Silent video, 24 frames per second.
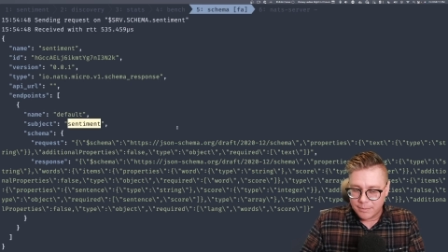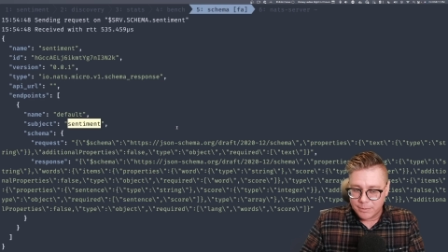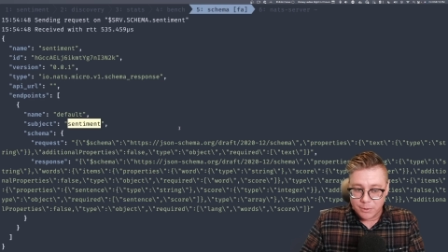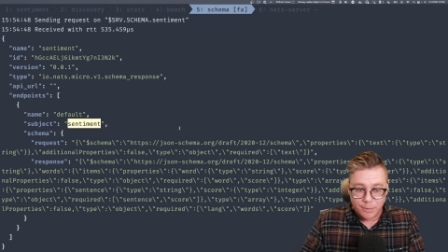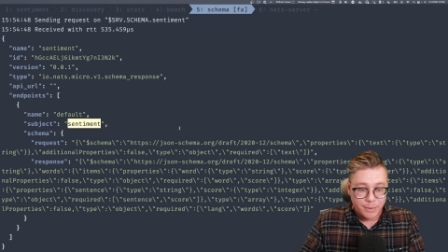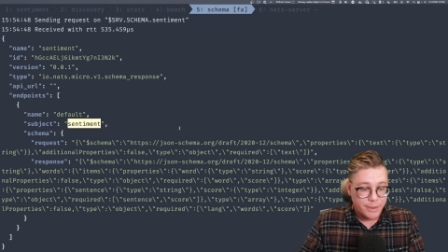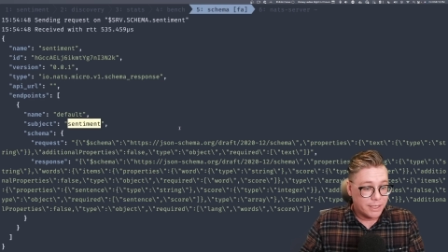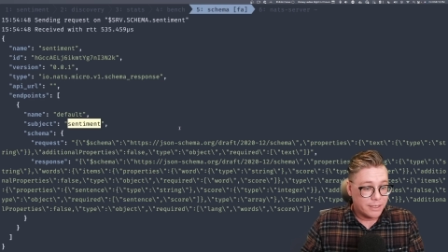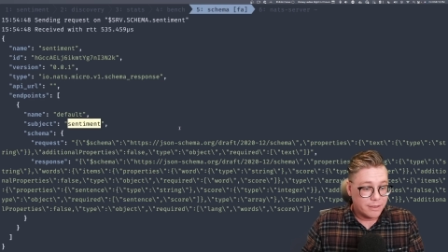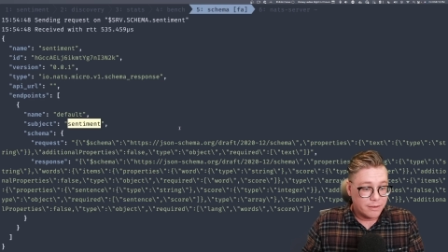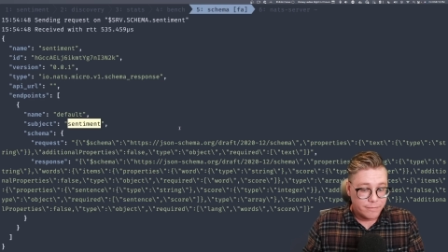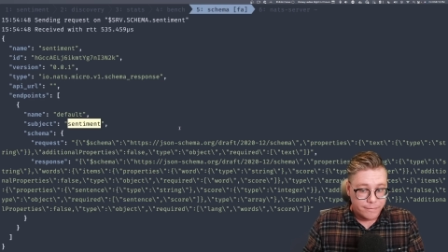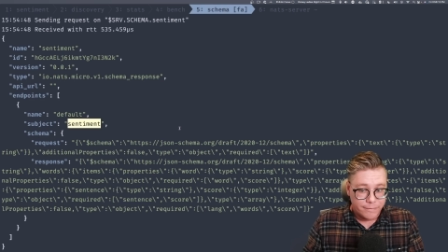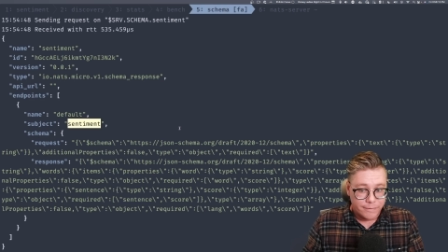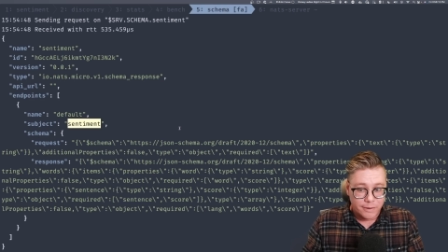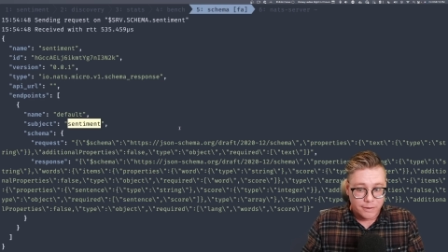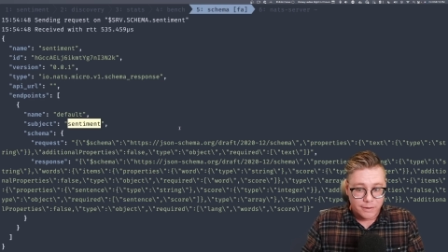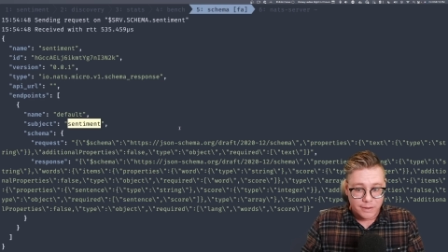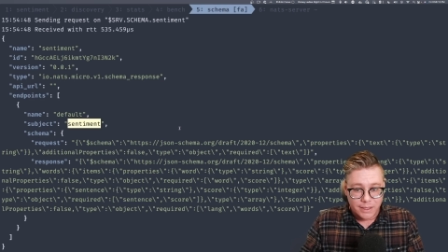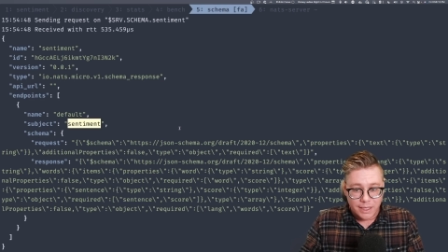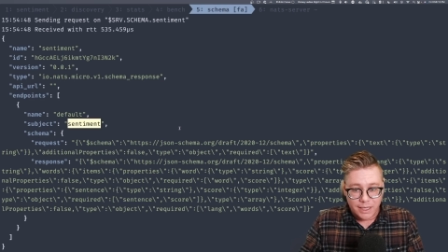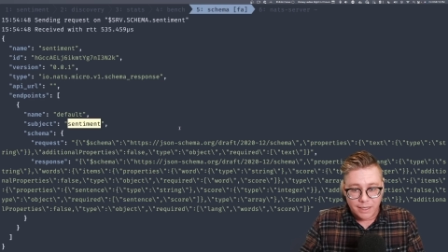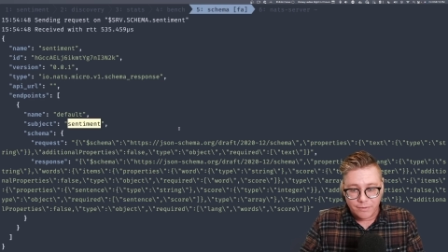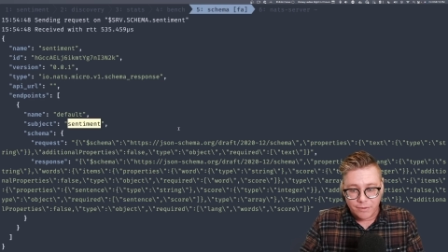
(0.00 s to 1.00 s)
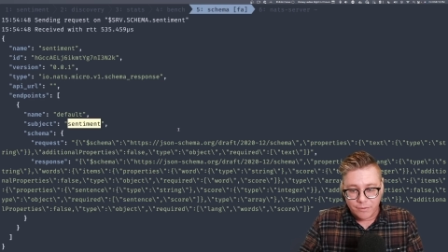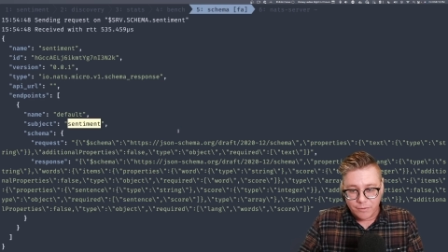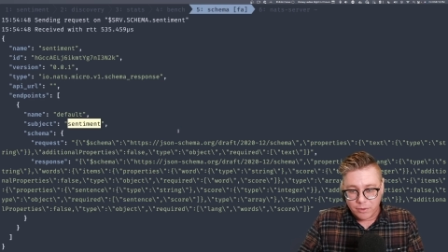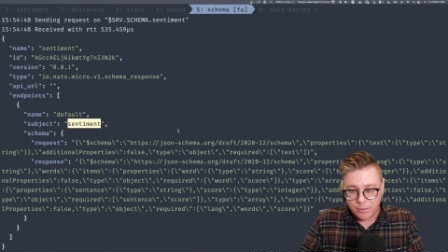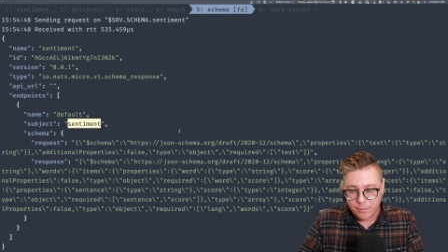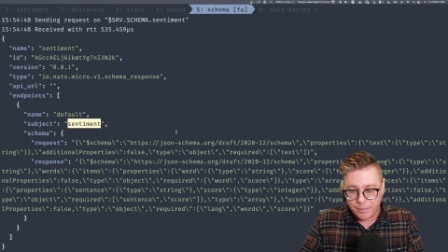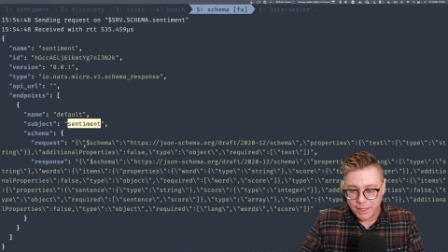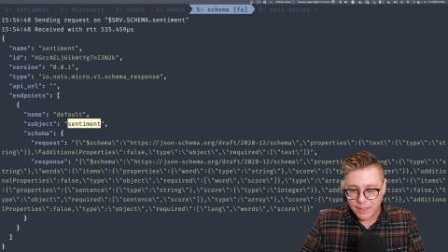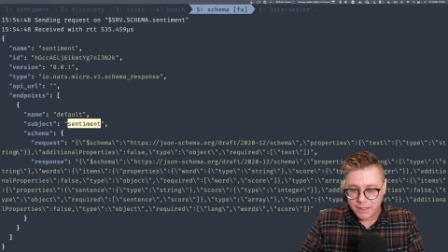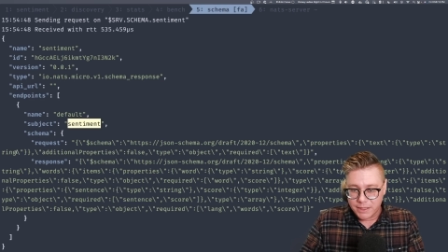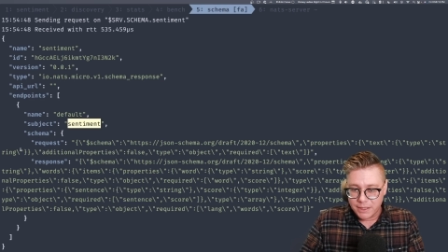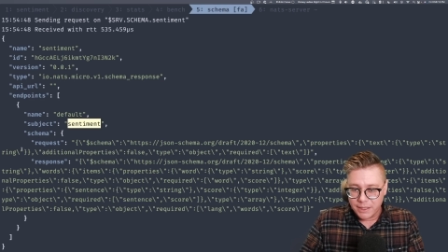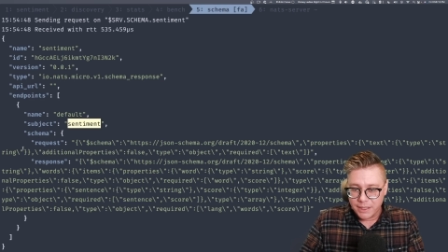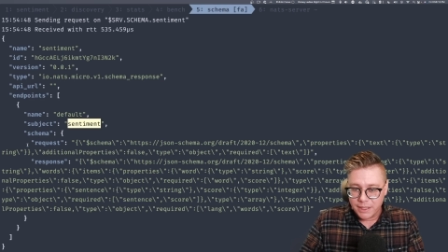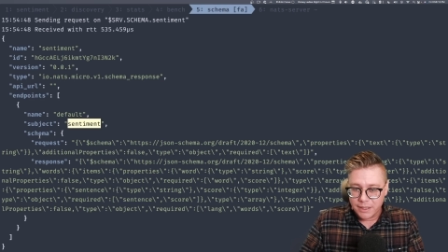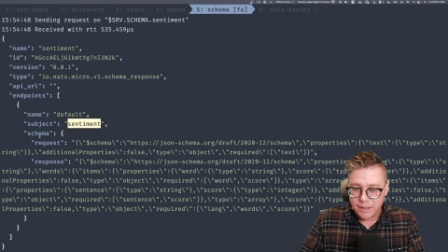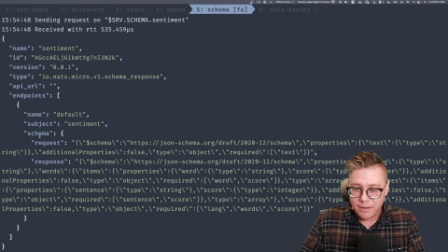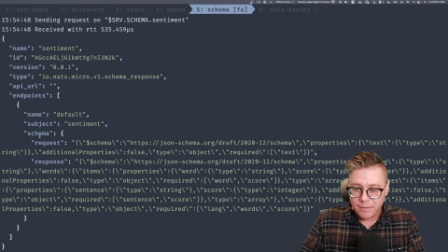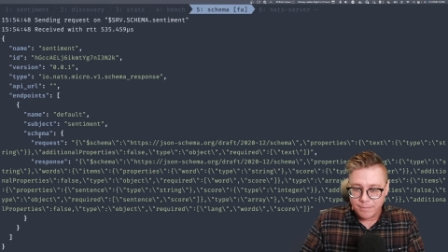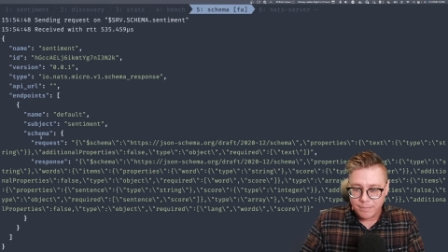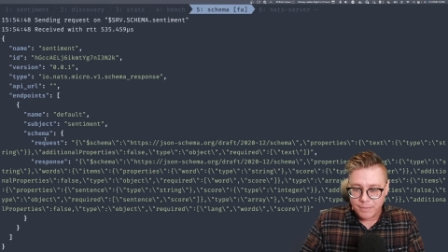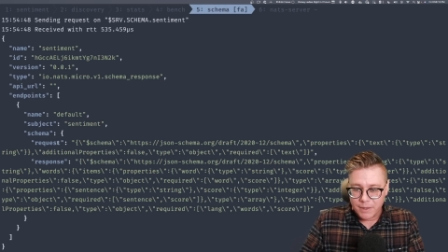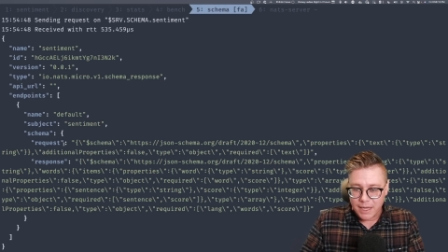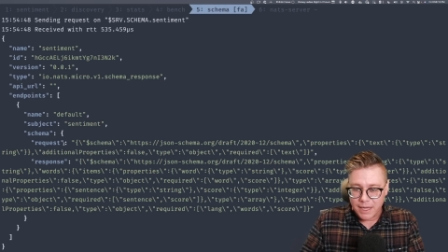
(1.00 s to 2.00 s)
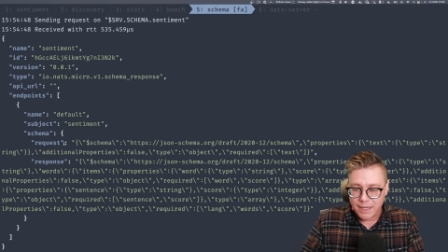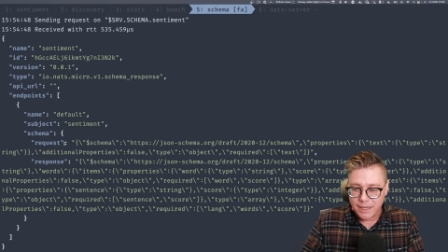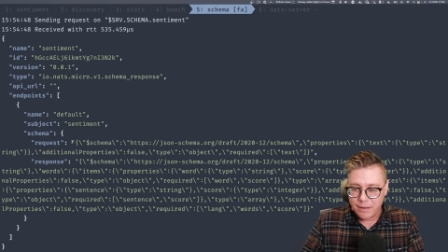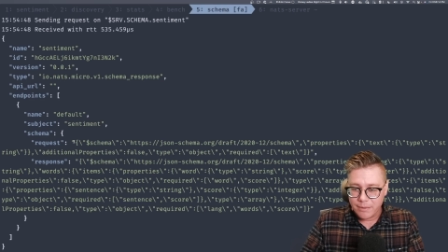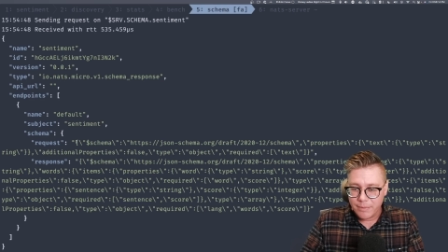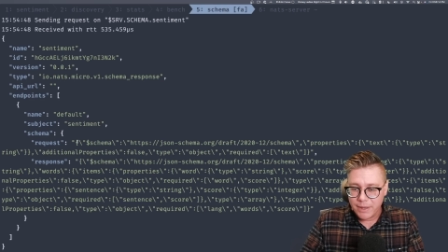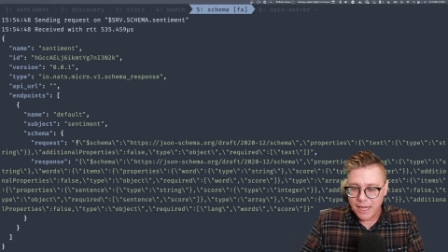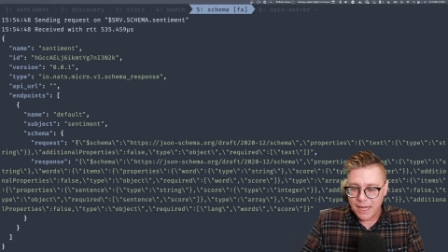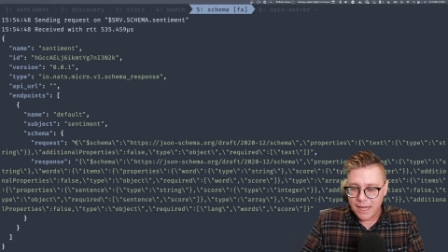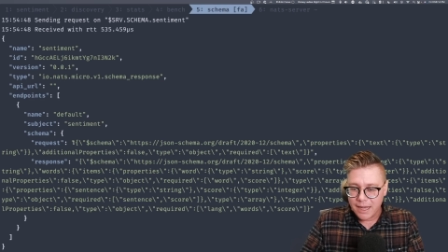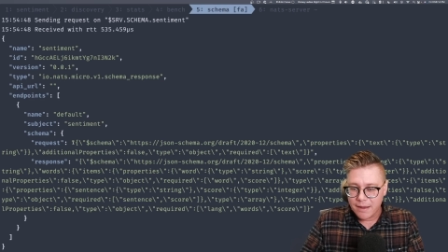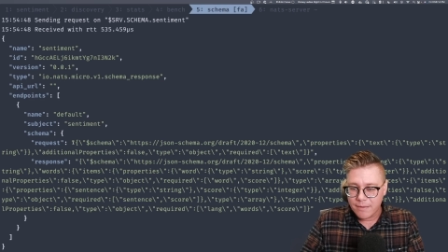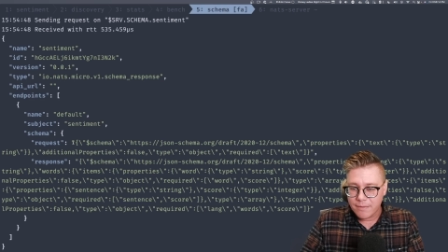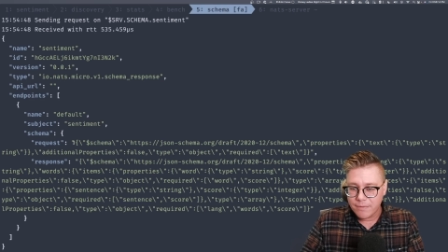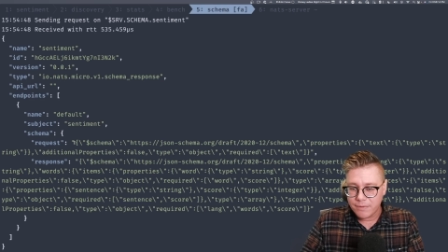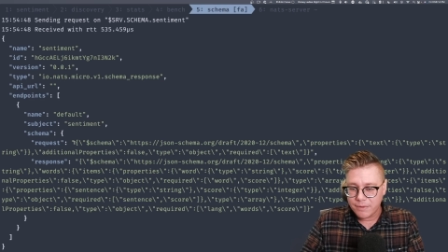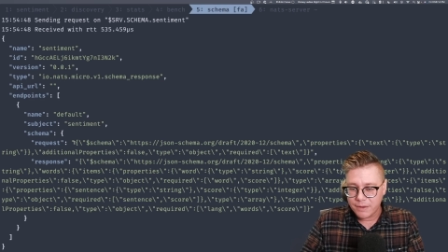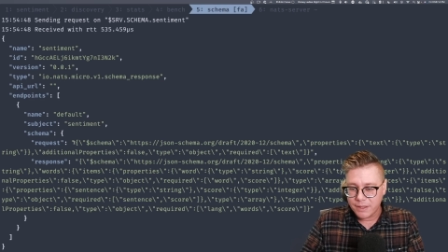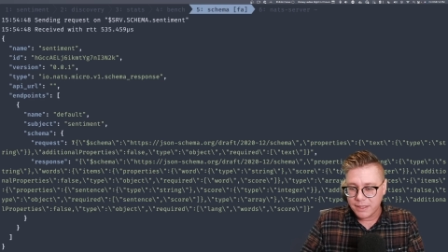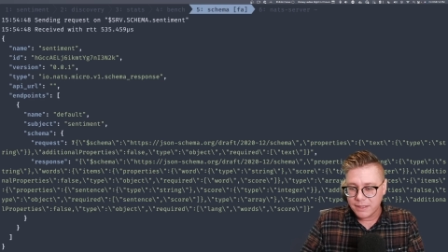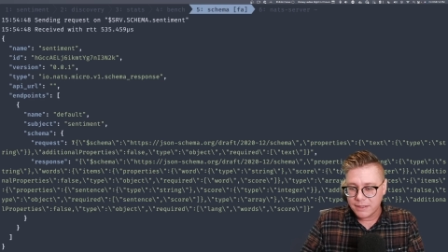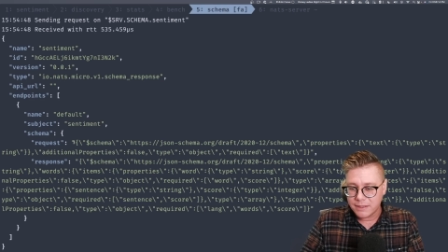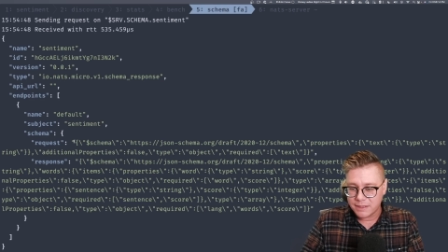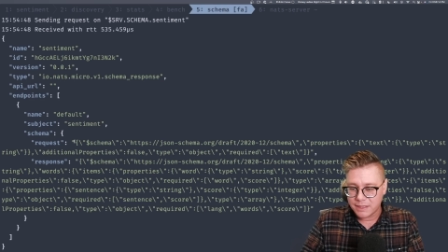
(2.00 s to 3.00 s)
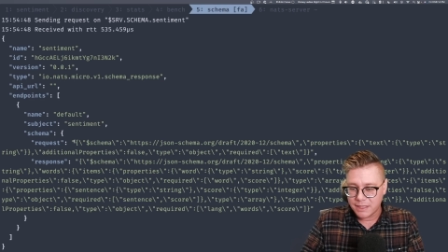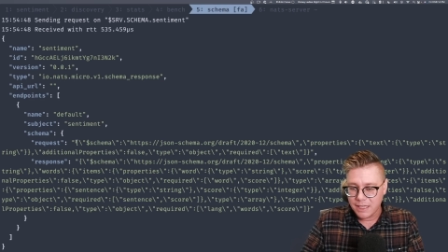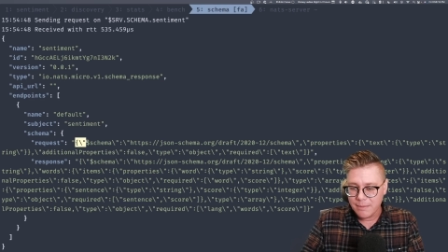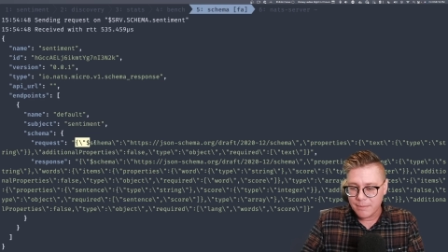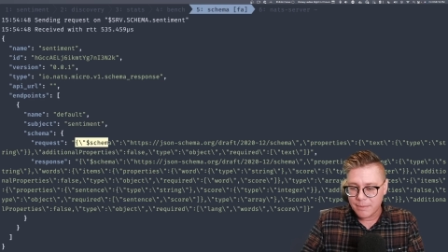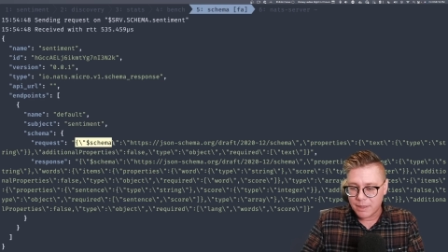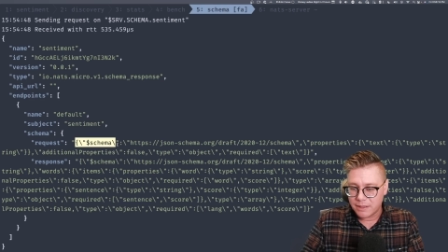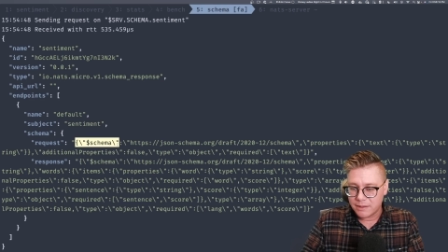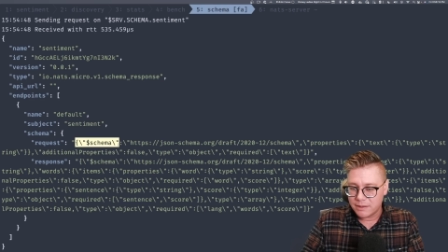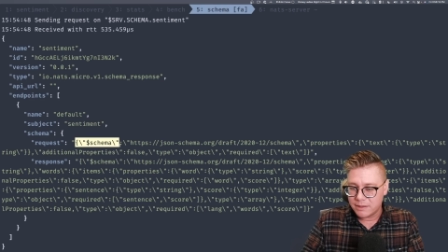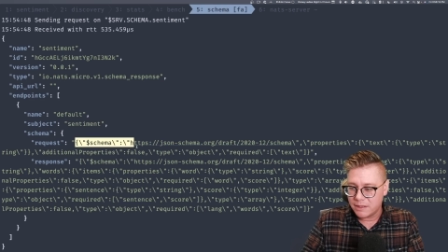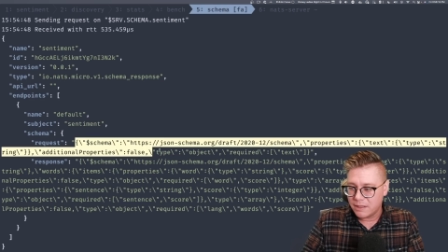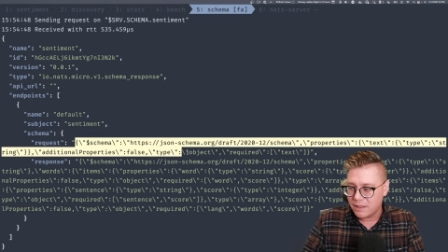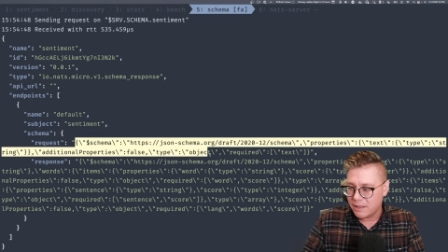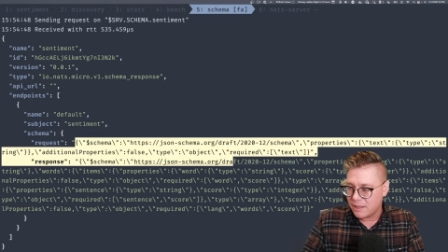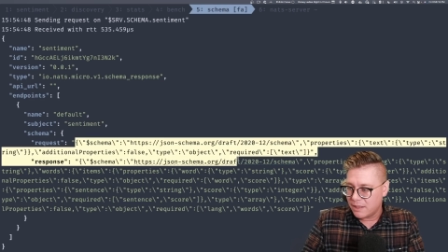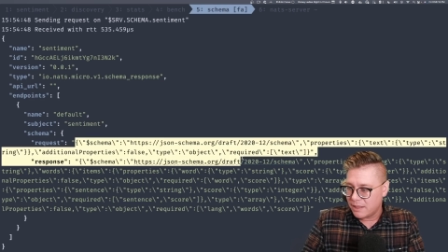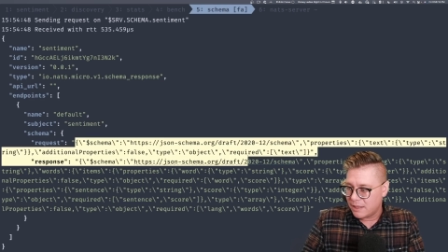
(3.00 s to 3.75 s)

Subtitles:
So we can infer a lot of information here. And then we have these schemas.